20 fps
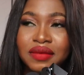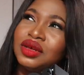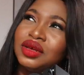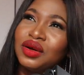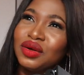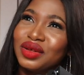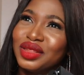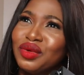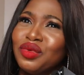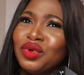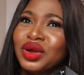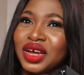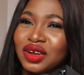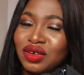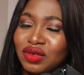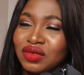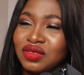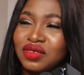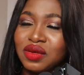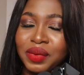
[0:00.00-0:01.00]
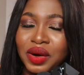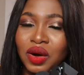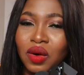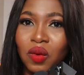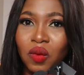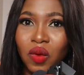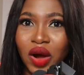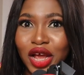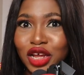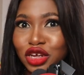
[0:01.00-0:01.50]
The other one I talked
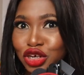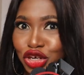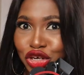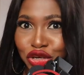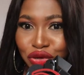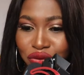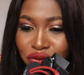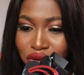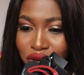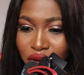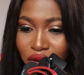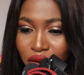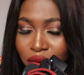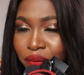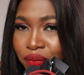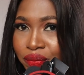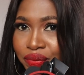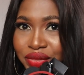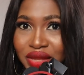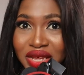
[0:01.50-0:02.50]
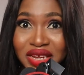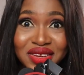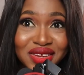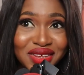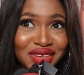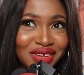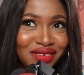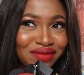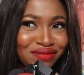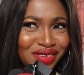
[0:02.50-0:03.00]
about why you shouldn't come. Then
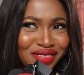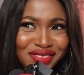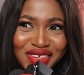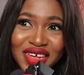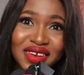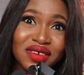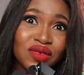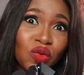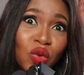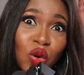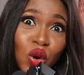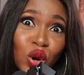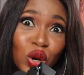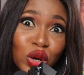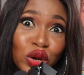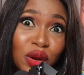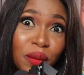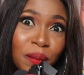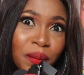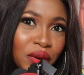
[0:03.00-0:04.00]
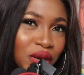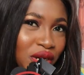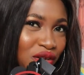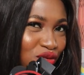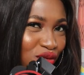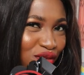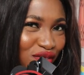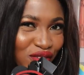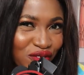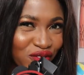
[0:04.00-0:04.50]
the recent one, but
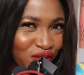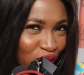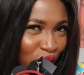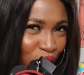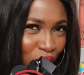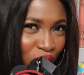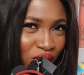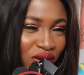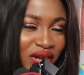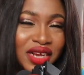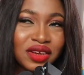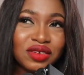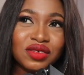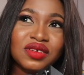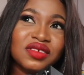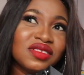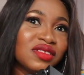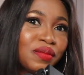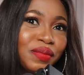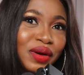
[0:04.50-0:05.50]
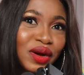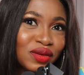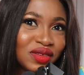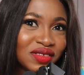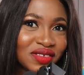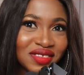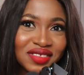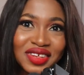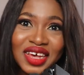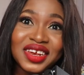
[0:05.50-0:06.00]
it was a vlog, I talked
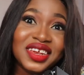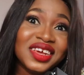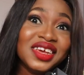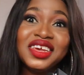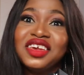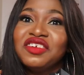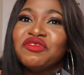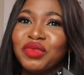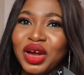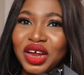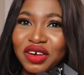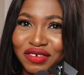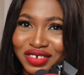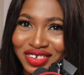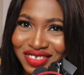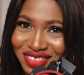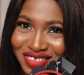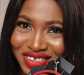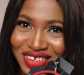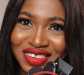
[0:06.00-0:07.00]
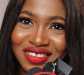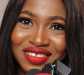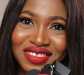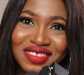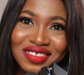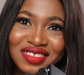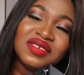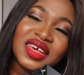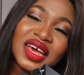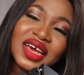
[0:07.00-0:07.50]
about it. I didn't give my
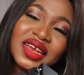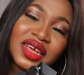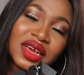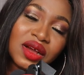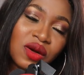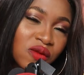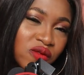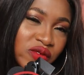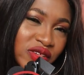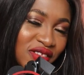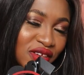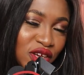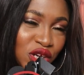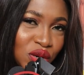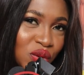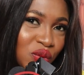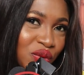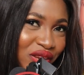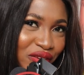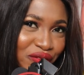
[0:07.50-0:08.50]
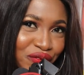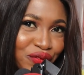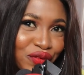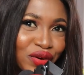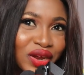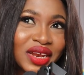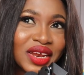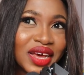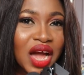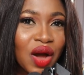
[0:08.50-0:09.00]
reasons. Just had a conversation with a
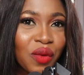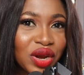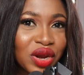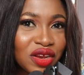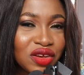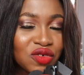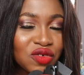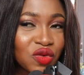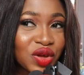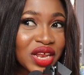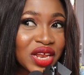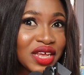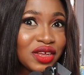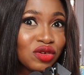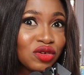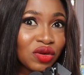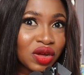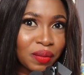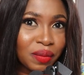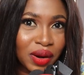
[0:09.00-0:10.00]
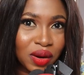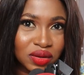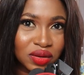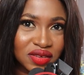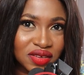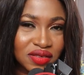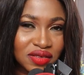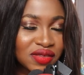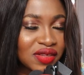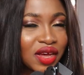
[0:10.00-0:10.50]
friend. I wanted to quickly talk
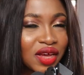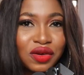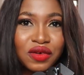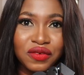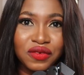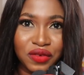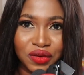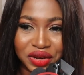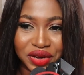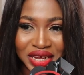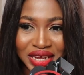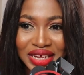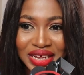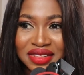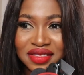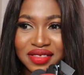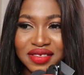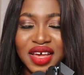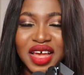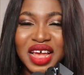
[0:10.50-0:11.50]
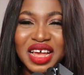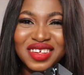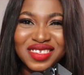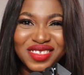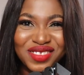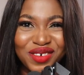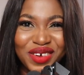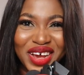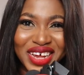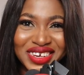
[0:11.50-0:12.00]
about it so I don't forget.
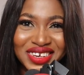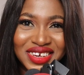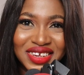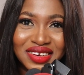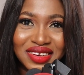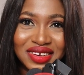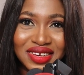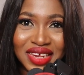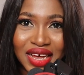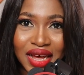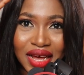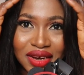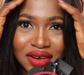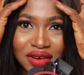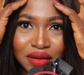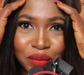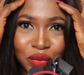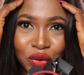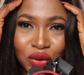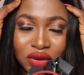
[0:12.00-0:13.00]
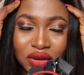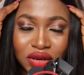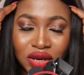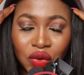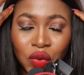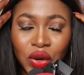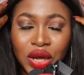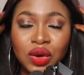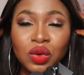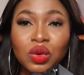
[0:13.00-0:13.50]
So I did that, but
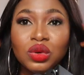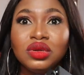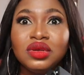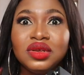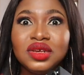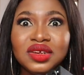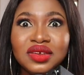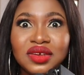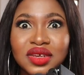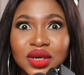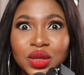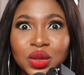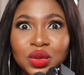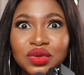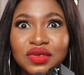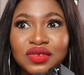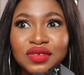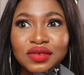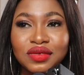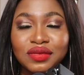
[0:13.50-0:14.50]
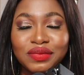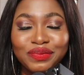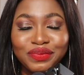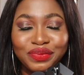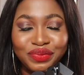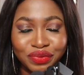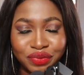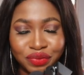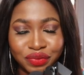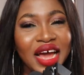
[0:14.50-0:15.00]
there were no details
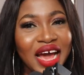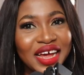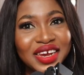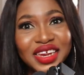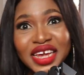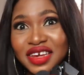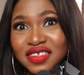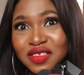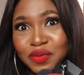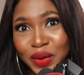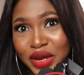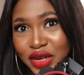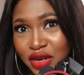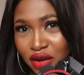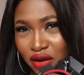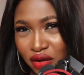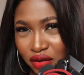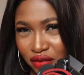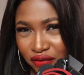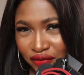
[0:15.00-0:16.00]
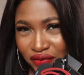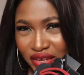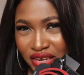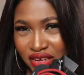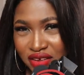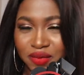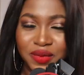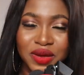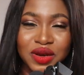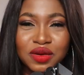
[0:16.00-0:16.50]
I didn't explain a lot of
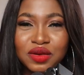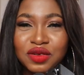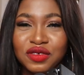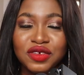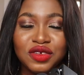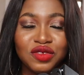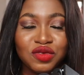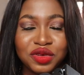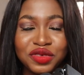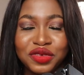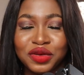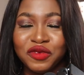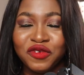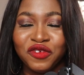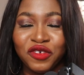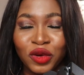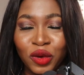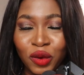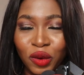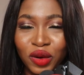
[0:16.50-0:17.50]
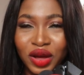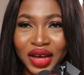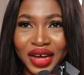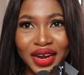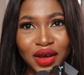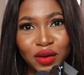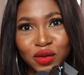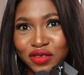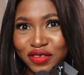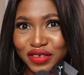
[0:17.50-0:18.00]
things because it was a vlog
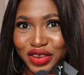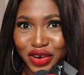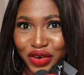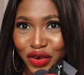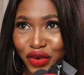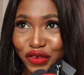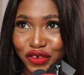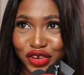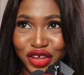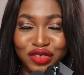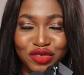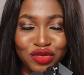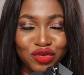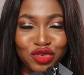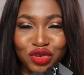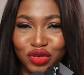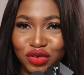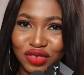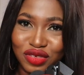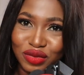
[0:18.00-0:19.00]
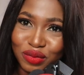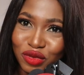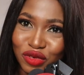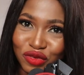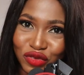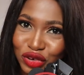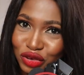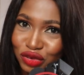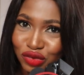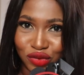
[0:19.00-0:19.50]
and I was in a hurry to just
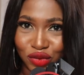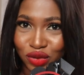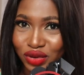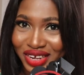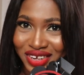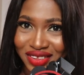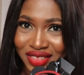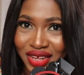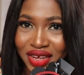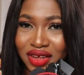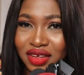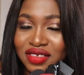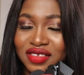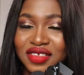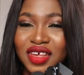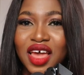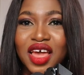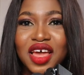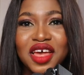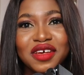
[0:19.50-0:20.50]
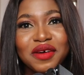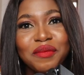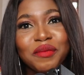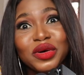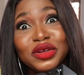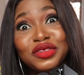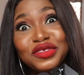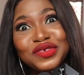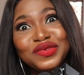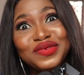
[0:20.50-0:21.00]
move on to other things.
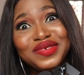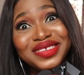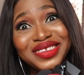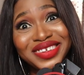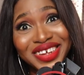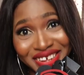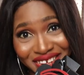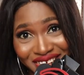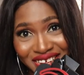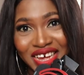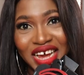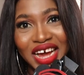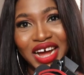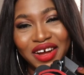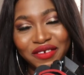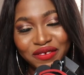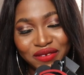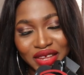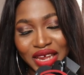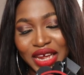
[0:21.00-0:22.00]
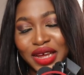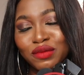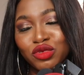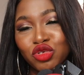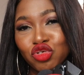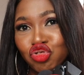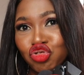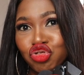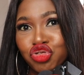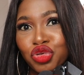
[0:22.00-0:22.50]
But today I have time
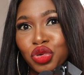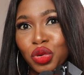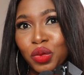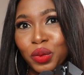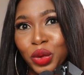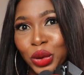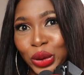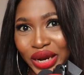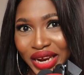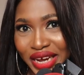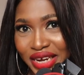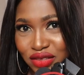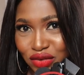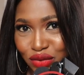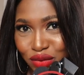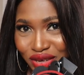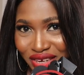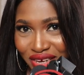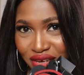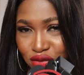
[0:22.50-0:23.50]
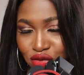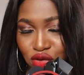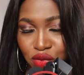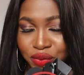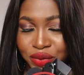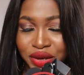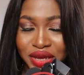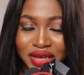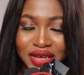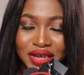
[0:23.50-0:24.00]
to throw more light on that
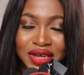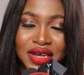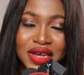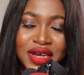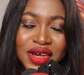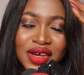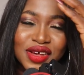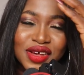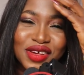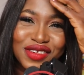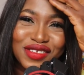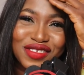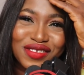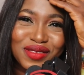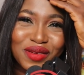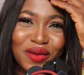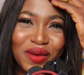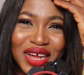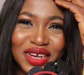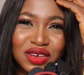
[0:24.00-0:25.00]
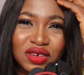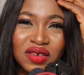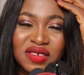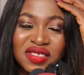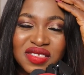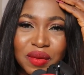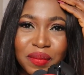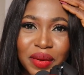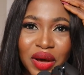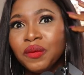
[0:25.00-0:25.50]
topic. So I
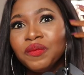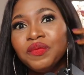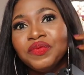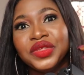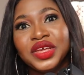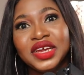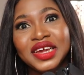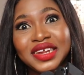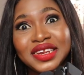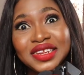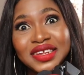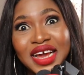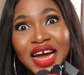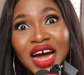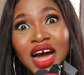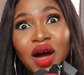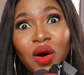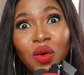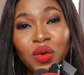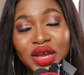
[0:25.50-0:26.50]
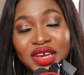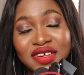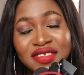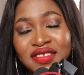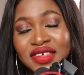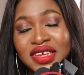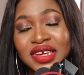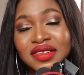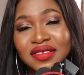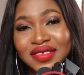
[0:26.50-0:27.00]
talked about it, how
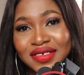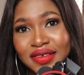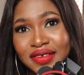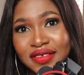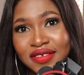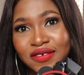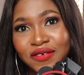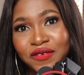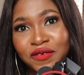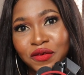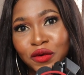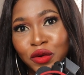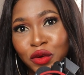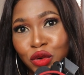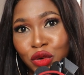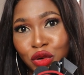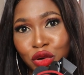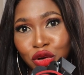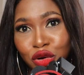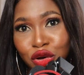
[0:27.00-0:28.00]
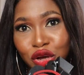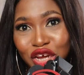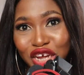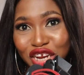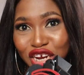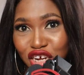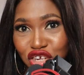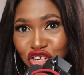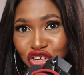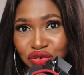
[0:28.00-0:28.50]
easy it is for
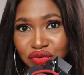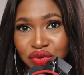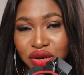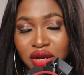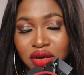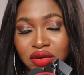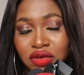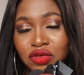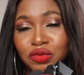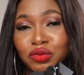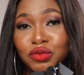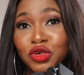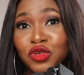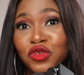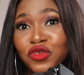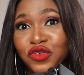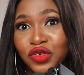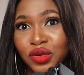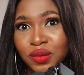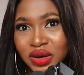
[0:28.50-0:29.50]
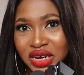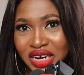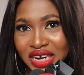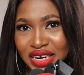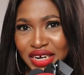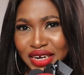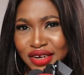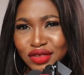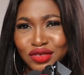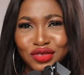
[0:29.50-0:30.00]
a Nigerian to move from
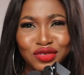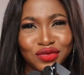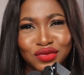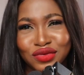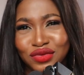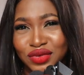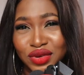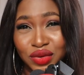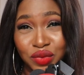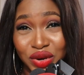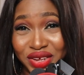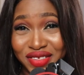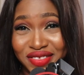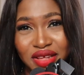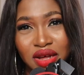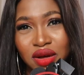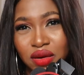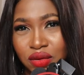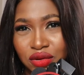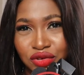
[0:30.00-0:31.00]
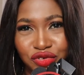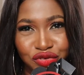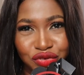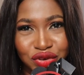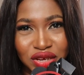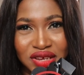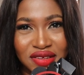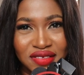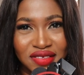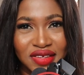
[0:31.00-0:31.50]
Ghana to the Western
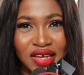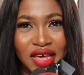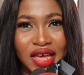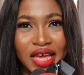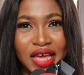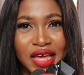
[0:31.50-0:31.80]
countries.